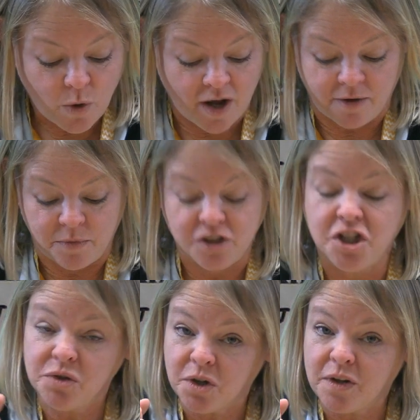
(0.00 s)
Um,
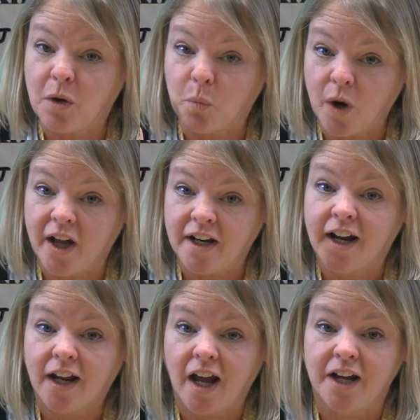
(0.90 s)
do you know that
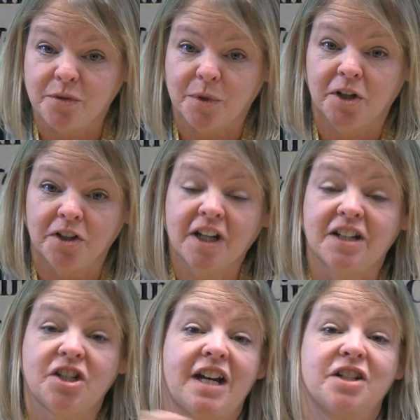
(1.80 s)
one kind word
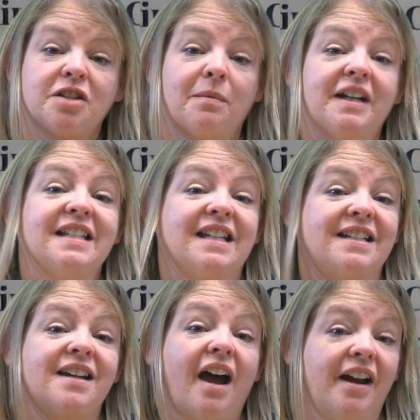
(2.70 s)
can change somebody's
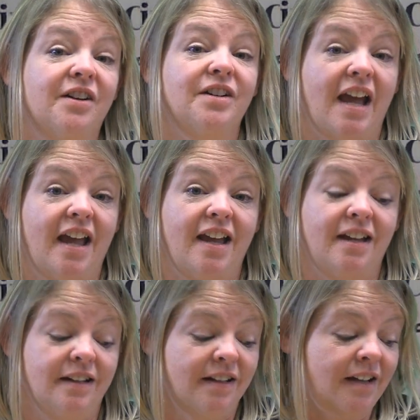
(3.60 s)
entire
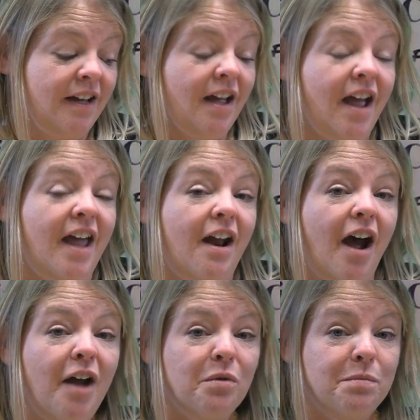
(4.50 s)
day? And
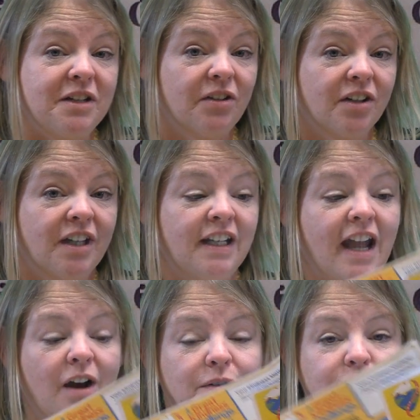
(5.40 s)
I will be looking
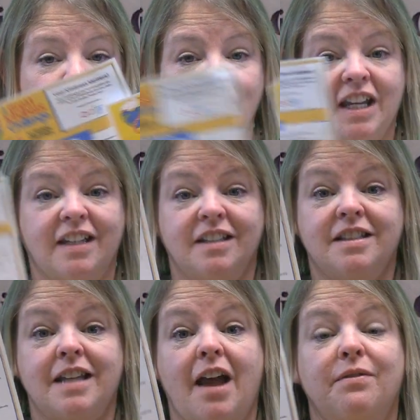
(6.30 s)
out for
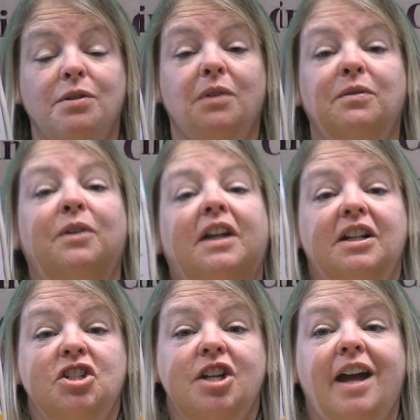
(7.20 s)
kids. Everyone will get
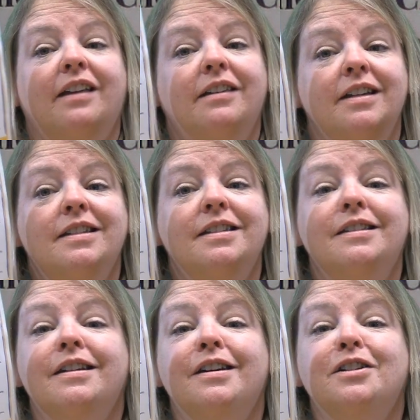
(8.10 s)
a
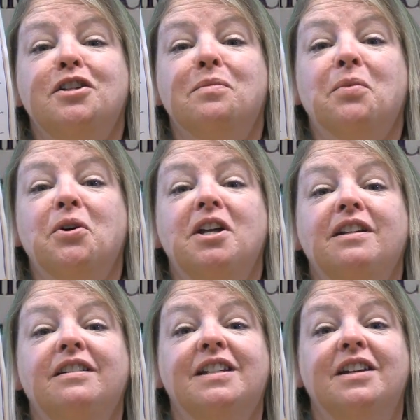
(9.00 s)
checklist to
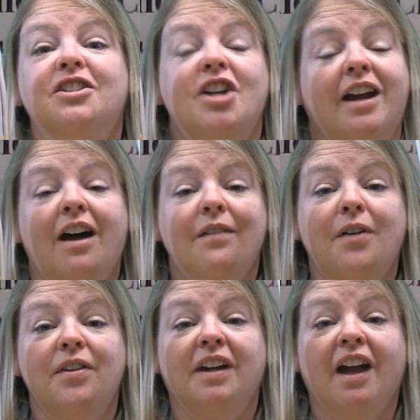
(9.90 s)
put to check
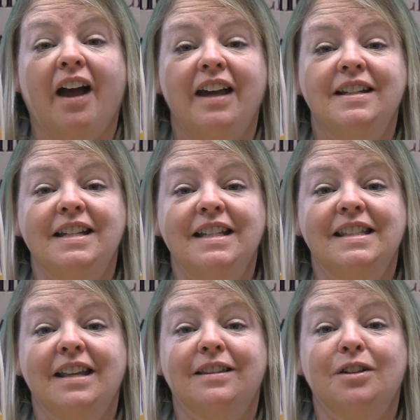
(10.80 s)
off all the kind
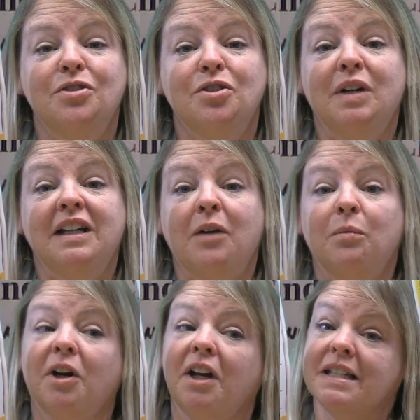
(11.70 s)
deeds that they're doing and
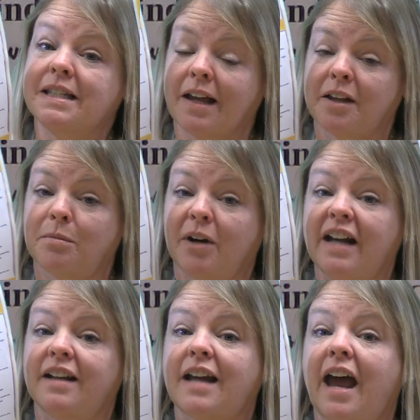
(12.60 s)
we're going to
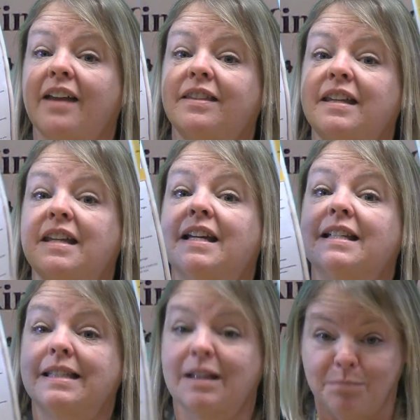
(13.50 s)
celebrate at the
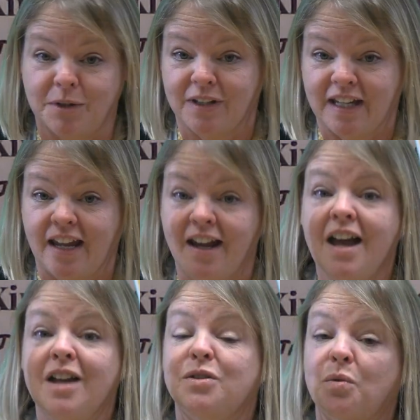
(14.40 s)
assembly
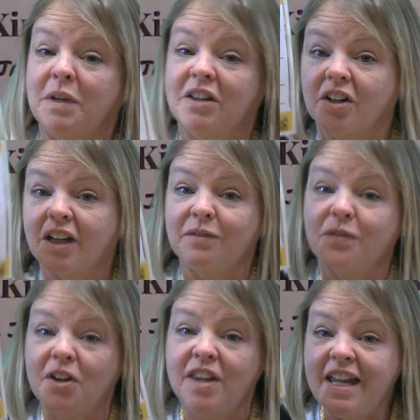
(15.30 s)
so be looking
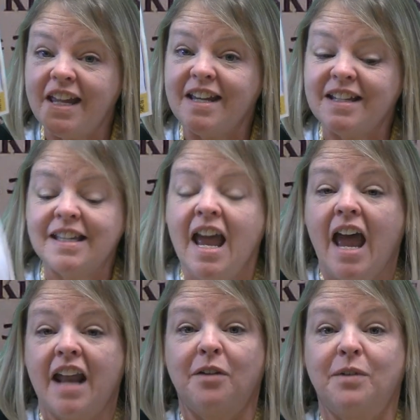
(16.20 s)
for these
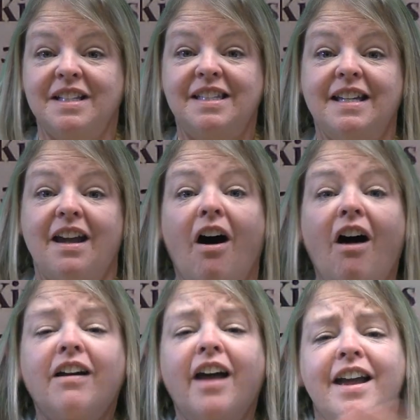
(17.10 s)
and i want to see
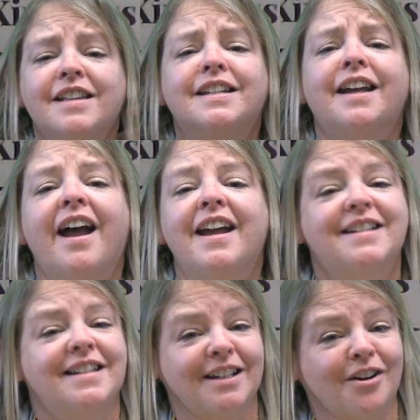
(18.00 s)
all kinds of
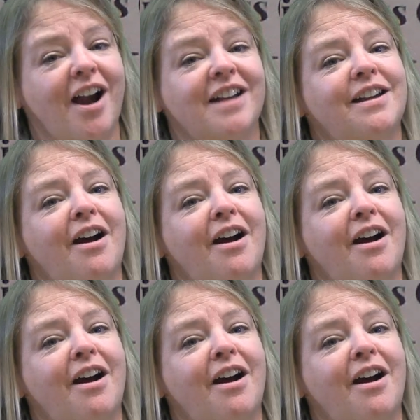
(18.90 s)
kindness across